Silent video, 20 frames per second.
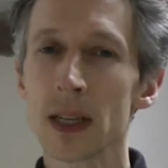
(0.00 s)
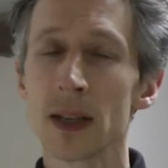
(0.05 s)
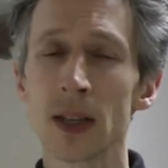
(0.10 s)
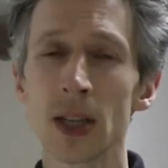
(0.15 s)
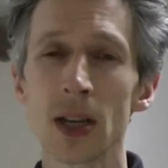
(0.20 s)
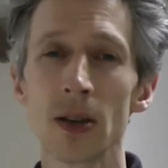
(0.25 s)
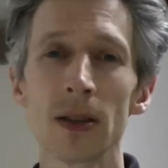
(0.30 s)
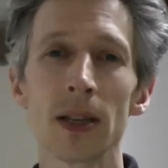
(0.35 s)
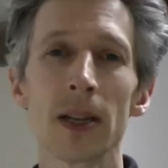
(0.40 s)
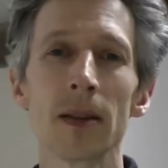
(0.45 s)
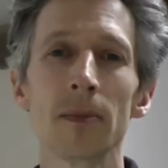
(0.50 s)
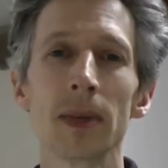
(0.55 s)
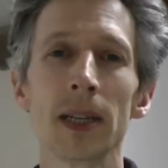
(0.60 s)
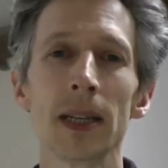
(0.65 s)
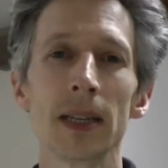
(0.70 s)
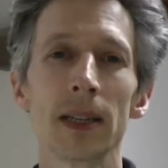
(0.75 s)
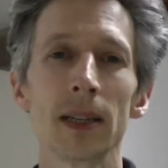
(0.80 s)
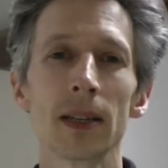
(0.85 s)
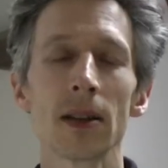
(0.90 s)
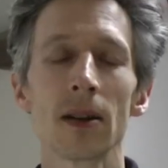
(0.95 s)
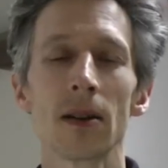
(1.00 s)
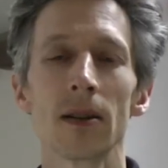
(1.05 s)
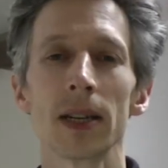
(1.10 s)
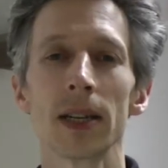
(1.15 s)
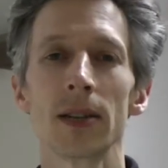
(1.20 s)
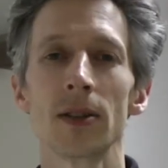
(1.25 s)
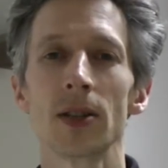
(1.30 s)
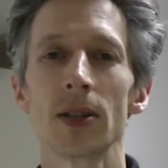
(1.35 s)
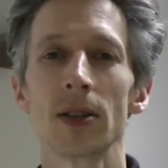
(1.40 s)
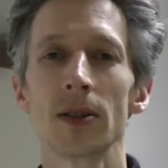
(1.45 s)
So let me start
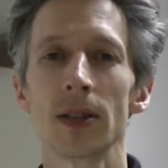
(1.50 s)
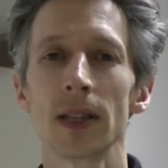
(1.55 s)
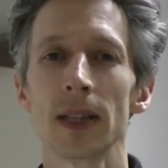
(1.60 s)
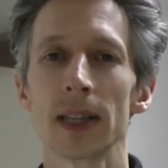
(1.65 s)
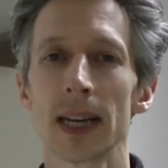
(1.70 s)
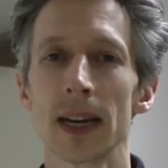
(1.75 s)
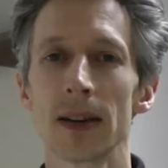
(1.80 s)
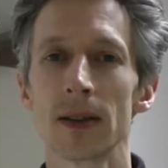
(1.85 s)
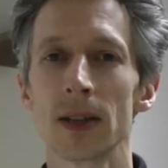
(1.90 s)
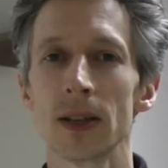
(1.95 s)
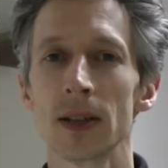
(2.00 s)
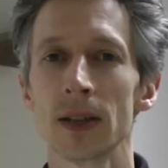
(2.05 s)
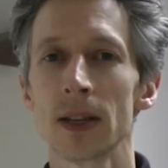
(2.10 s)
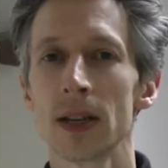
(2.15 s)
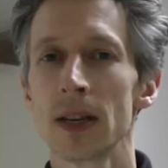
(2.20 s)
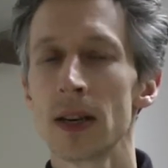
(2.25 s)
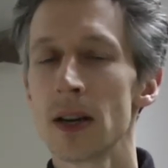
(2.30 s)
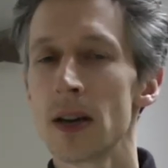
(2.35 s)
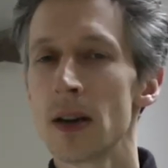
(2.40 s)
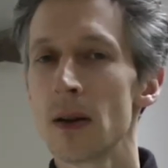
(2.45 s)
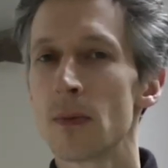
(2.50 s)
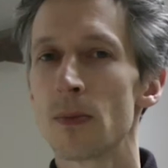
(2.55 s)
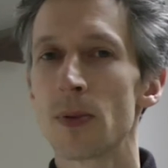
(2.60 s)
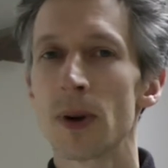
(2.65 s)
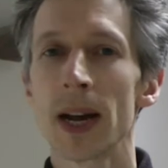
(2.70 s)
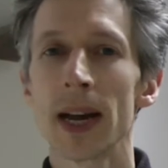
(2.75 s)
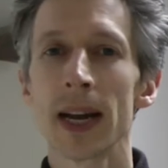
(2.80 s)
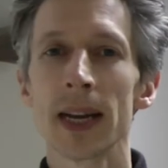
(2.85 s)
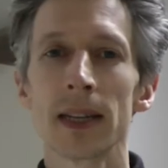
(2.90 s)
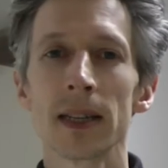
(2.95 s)
introducing the characters.
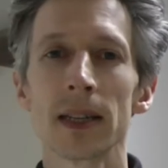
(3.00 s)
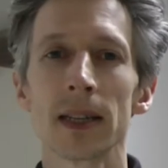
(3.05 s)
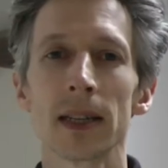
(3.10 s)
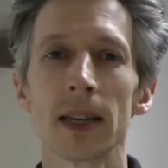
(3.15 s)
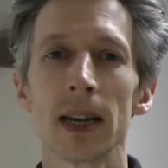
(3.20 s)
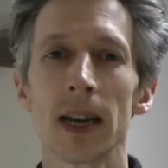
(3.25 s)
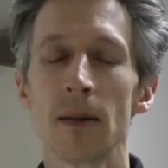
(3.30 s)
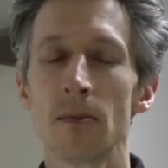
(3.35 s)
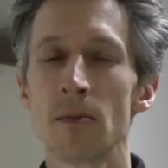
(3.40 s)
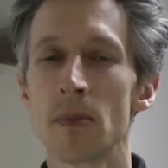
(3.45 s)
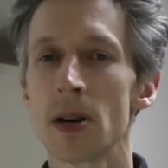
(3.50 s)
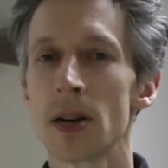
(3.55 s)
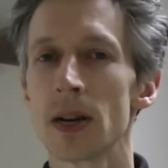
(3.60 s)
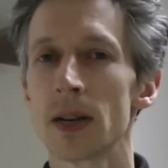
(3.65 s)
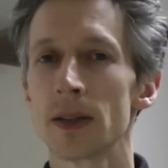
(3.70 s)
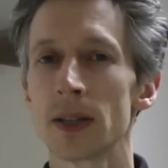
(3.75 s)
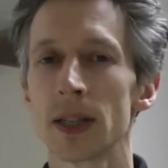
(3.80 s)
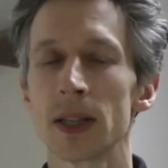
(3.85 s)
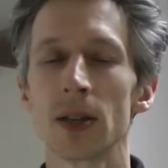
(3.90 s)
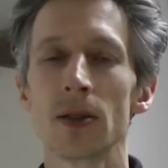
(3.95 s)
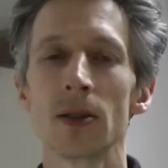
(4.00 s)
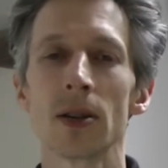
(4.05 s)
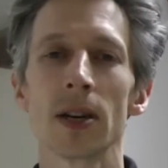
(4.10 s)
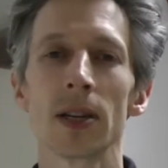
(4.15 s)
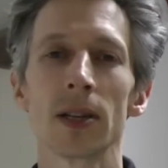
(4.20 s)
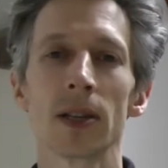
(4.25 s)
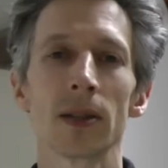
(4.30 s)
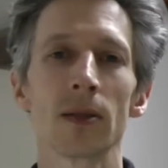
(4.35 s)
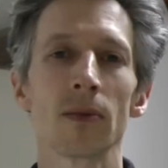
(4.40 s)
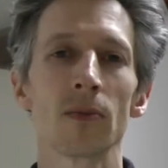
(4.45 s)
Brad and Miles are two
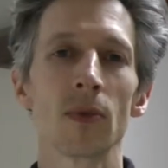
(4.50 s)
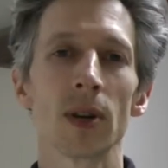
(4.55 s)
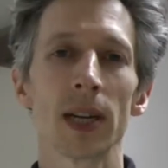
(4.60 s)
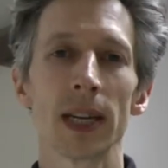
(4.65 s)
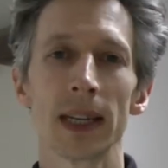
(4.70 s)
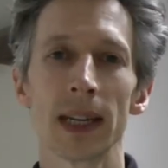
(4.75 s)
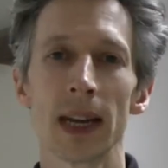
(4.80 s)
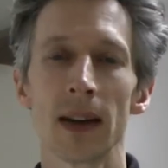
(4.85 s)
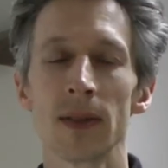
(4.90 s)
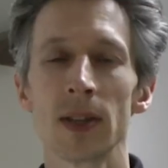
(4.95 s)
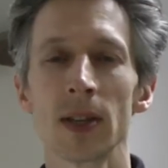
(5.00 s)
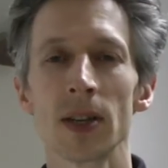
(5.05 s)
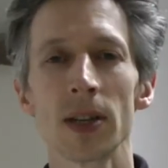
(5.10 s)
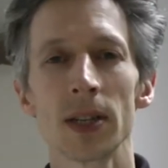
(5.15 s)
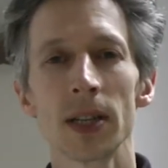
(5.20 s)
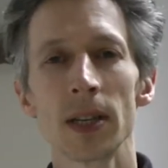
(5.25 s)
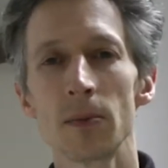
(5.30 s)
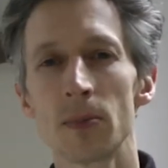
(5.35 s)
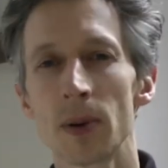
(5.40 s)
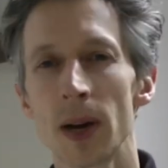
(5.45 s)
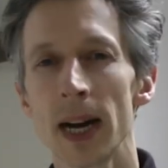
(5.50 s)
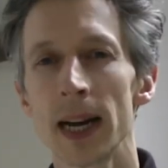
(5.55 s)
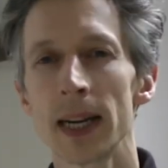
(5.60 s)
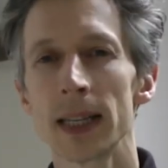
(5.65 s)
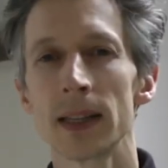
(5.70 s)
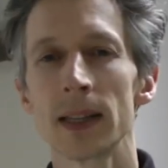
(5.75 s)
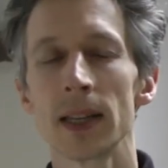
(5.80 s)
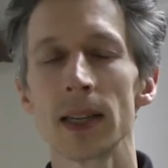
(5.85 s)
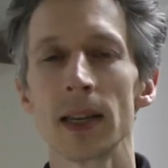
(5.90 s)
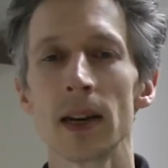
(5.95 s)
guys working in advertising. Brad
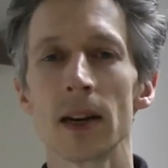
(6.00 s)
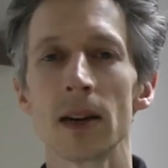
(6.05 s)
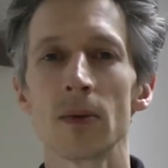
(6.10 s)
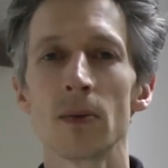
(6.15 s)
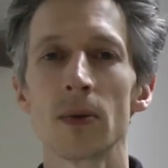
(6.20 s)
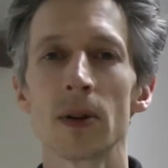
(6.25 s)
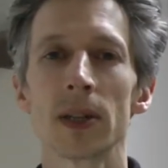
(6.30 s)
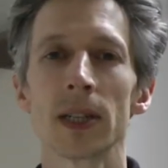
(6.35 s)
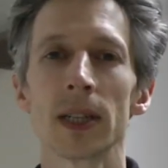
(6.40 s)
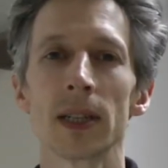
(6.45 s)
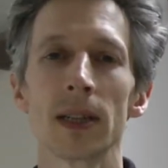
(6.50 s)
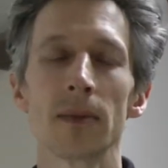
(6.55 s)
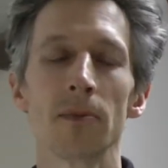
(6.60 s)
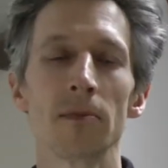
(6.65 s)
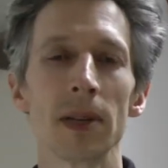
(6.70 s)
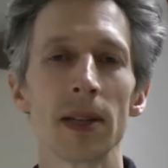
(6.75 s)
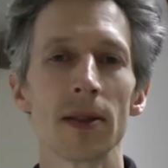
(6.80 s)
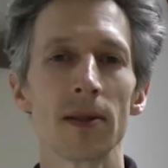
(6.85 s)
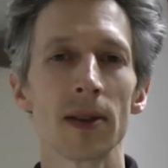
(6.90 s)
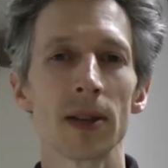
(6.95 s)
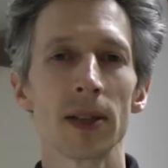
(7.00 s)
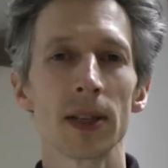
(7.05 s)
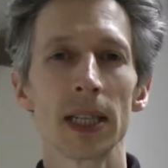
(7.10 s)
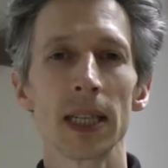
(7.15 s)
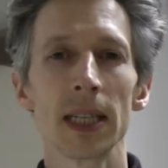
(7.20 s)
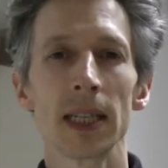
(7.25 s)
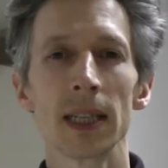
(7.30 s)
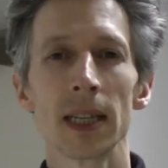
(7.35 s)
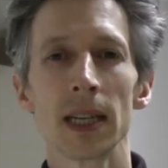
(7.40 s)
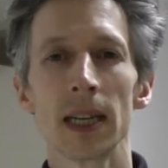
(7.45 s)
is the younger one, he's
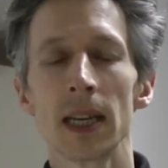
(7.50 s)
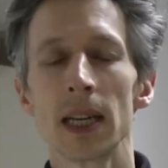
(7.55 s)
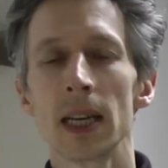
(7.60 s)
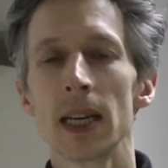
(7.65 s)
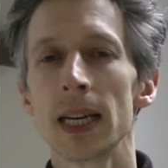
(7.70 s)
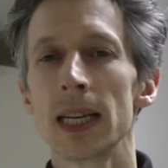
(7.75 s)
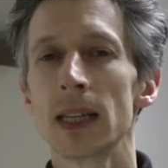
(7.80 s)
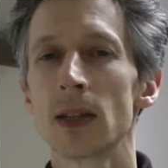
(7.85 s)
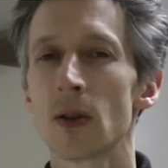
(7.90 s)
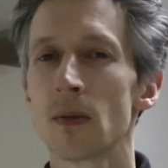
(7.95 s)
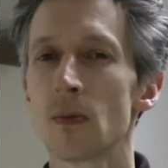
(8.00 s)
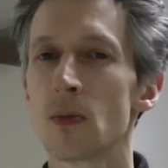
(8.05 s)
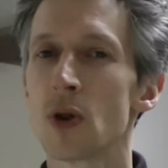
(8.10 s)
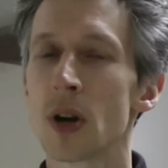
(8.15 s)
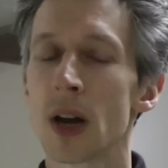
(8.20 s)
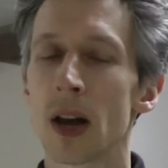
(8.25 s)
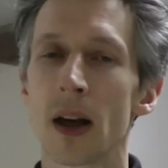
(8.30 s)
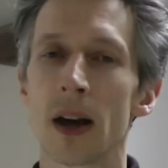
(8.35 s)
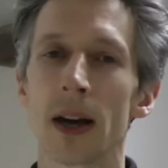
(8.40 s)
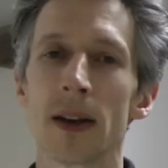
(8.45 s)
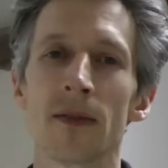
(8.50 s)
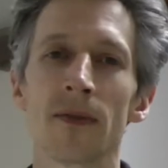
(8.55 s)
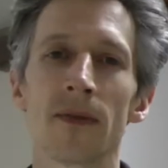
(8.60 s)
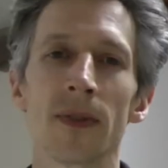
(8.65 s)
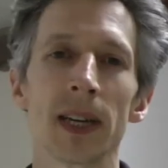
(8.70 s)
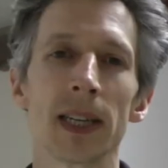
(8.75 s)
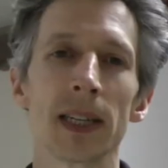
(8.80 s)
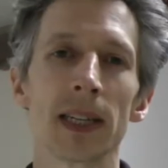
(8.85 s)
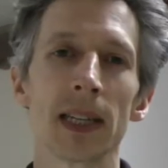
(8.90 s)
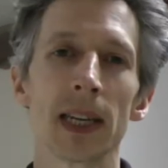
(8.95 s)
mid-30s. He's sort of more
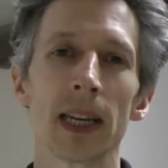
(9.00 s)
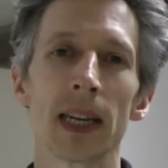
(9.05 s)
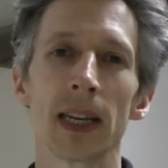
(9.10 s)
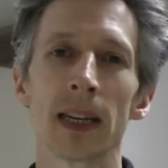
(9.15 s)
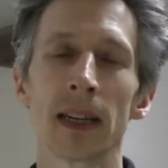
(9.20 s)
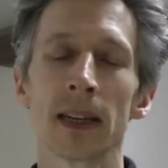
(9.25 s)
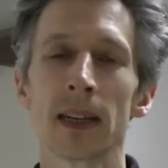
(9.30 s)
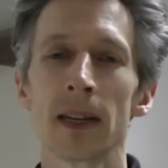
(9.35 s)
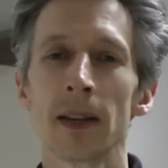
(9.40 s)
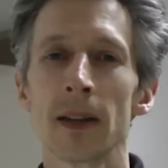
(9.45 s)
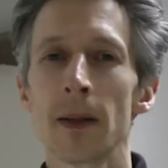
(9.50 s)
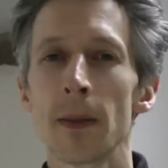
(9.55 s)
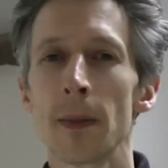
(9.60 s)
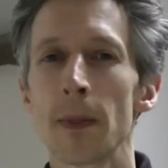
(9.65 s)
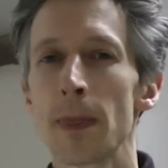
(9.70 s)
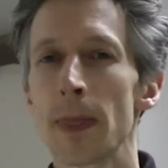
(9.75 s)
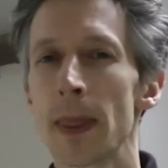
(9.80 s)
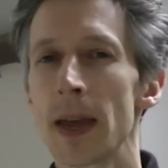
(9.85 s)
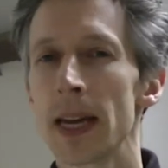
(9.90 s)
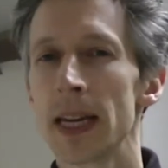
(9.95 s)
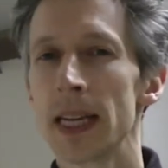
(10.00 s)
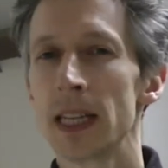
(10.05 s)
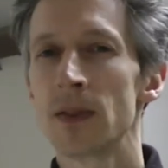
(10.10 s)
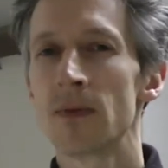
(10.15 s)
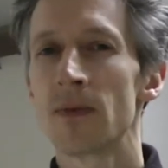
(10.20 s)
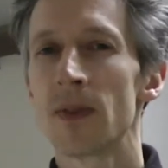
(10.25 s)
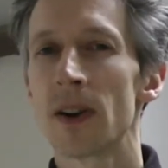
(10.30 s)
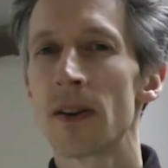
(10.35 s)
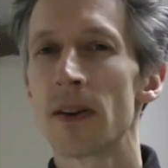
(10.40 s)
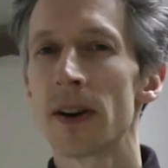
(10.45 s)
client-facing. He's
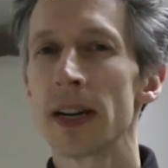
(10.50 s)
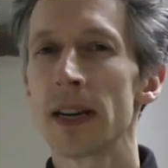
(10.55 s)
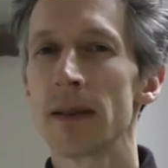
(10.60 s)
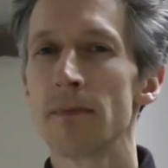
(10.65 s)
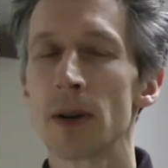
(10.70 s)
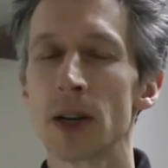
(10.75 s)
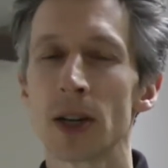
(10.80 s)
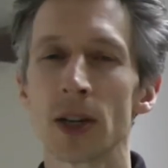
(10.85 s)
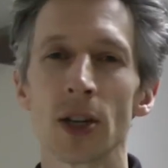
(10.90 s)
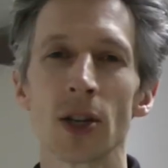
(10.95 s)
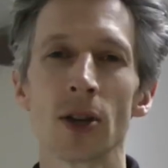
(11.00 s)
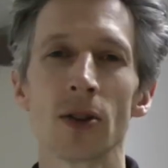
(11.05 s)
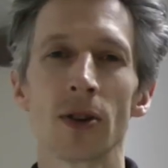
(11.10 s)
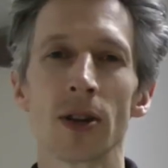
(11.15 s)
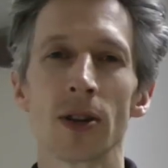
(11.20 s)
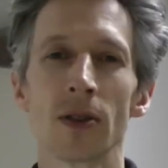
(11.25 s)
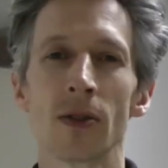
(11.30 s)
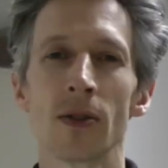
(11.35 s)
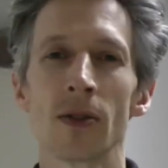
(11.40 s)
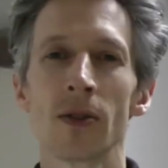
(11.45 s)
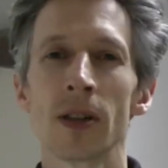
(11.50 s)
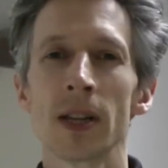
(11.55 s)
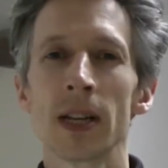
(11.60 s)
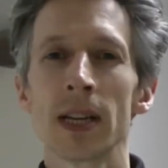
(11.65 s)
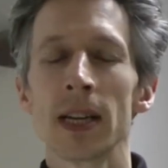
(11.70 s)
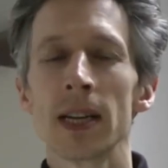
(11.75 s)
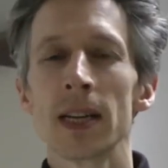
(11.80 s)
very mercurial,